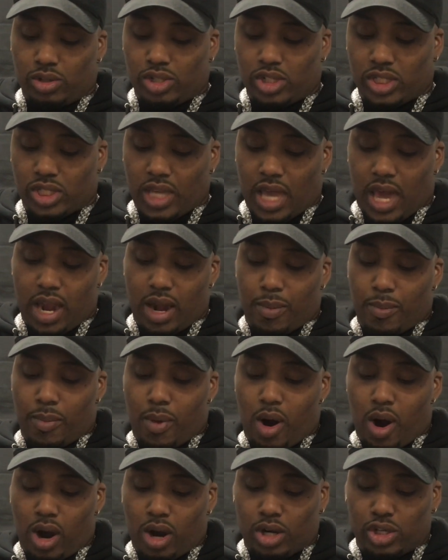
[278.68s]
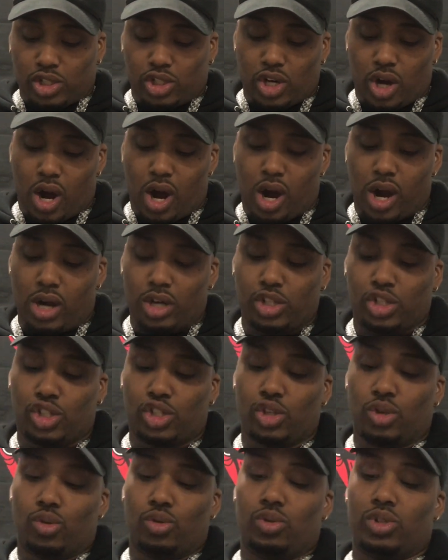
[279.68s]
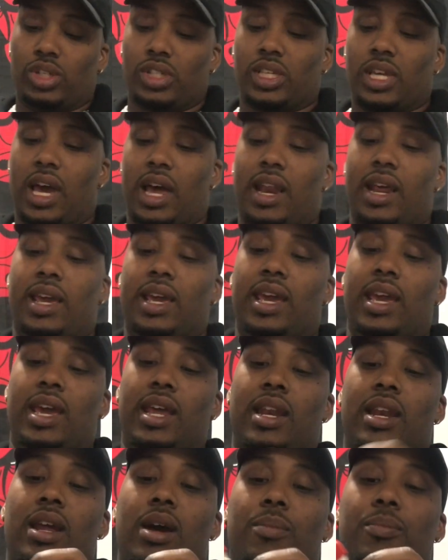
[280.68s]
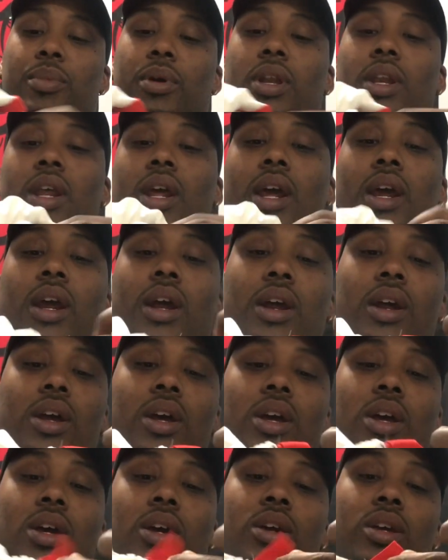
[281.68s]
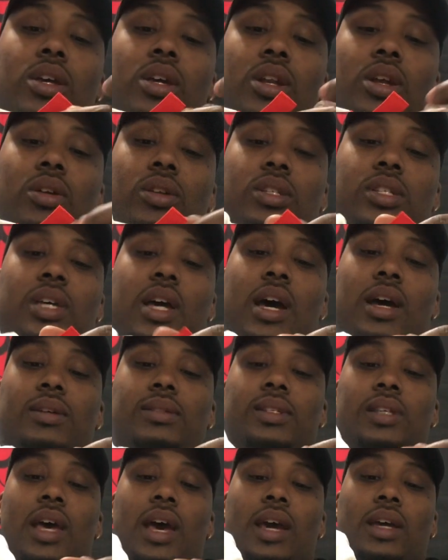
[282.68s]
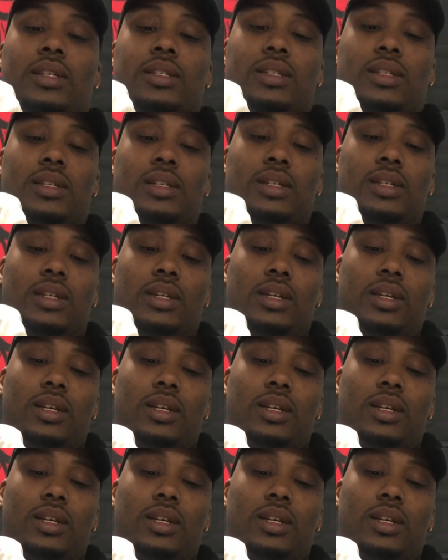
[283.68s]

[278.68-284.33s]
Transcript: just kind of Mars Yard shoe, just kind of hidden up in there, the Tom Sachs,